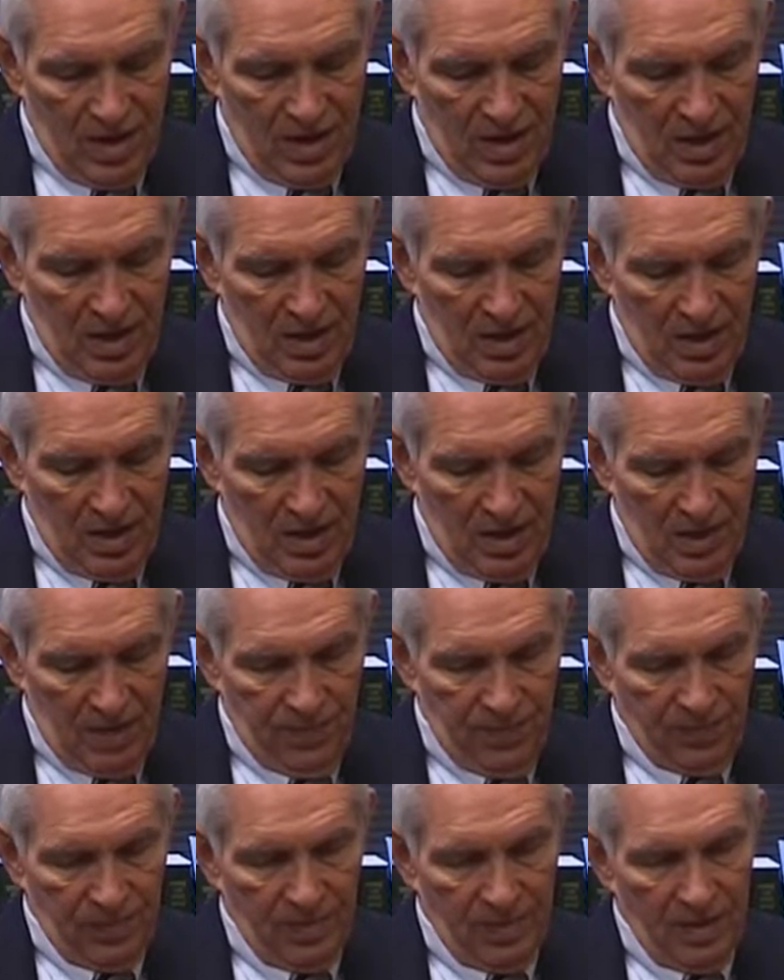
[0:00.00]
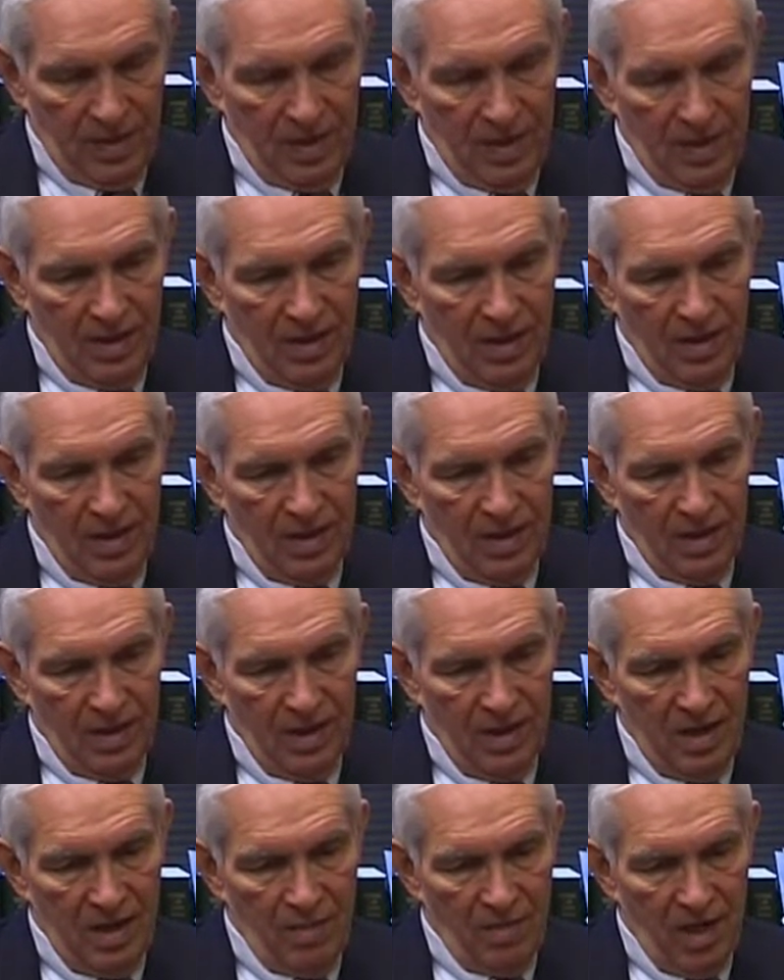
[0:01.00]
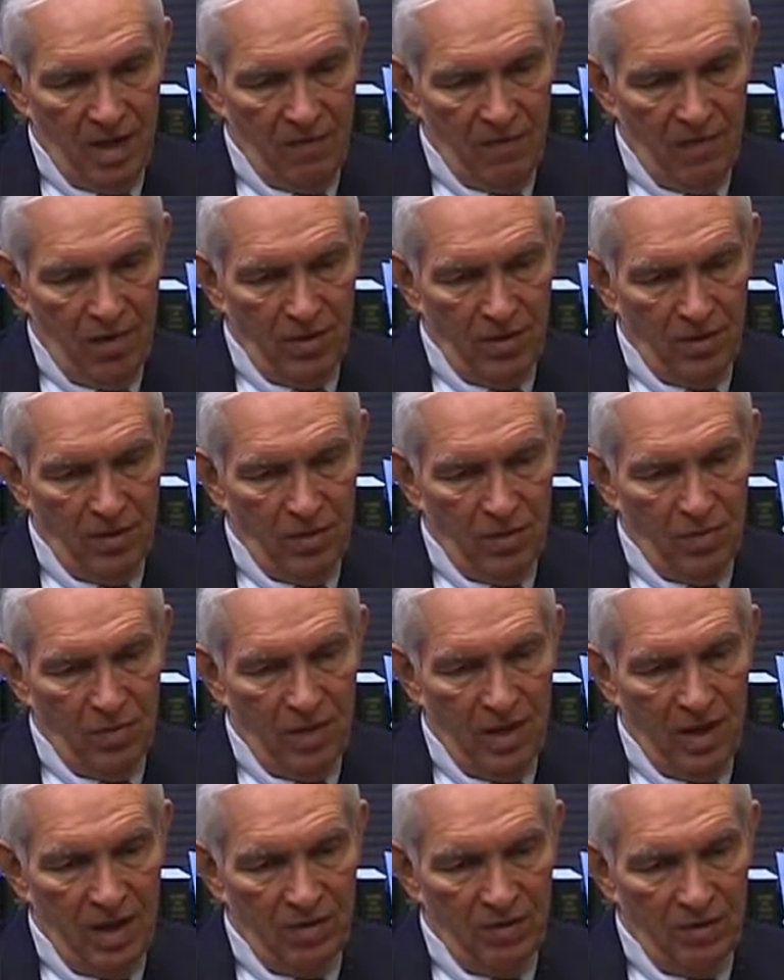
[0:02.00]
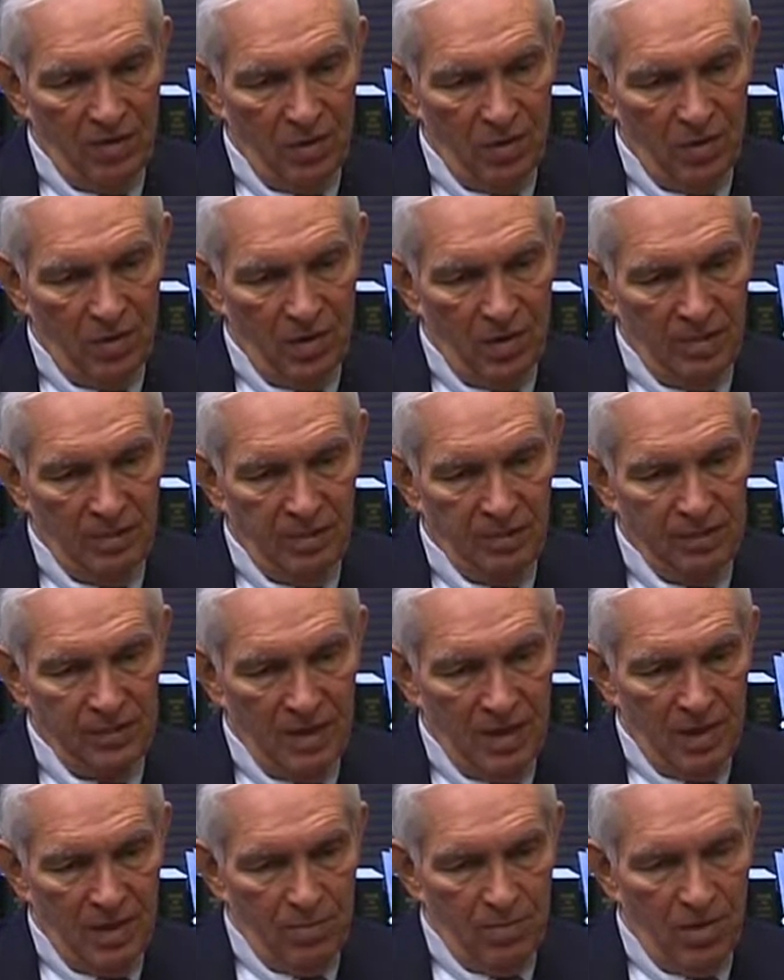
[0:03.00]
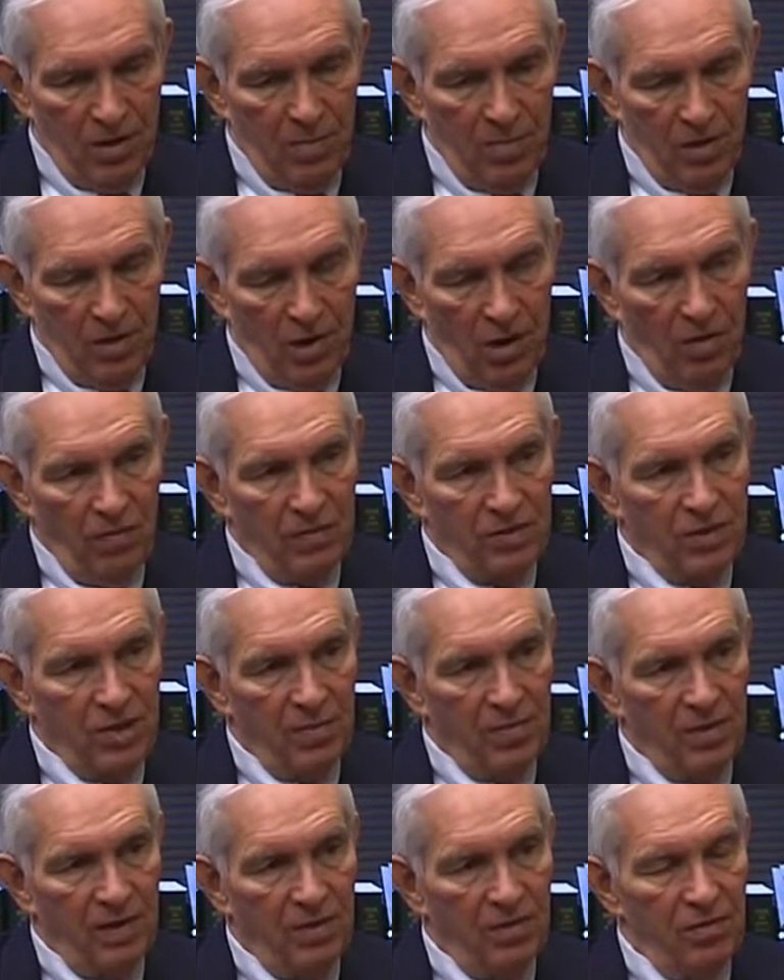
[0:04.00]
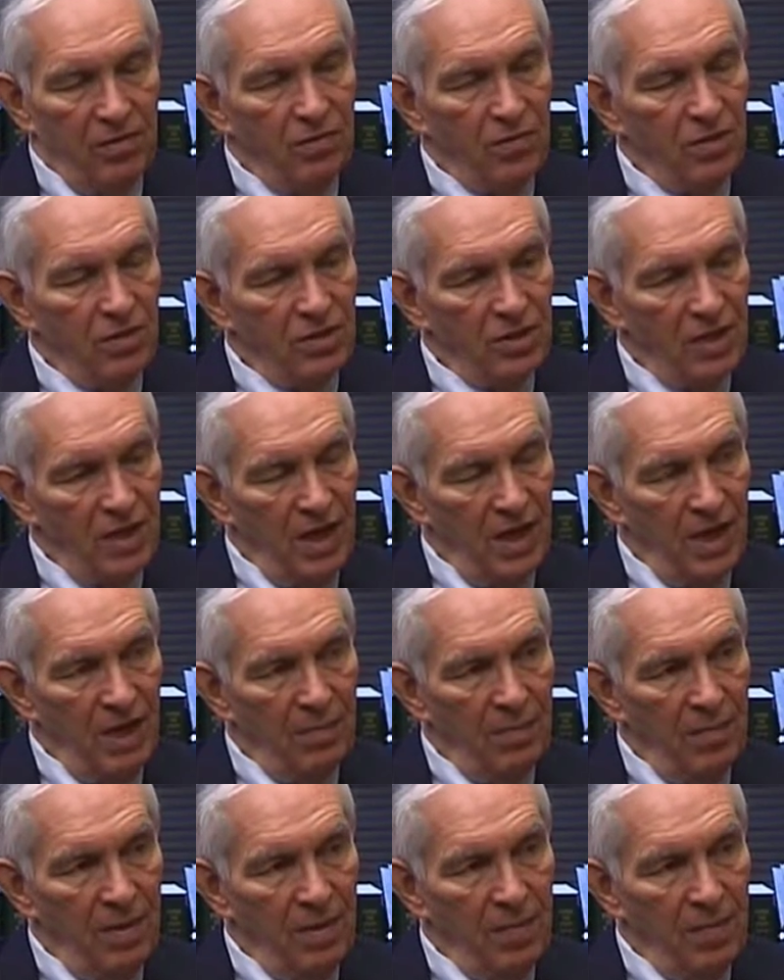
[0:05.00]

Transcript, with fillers: And he and my father ran for public office up there the first time.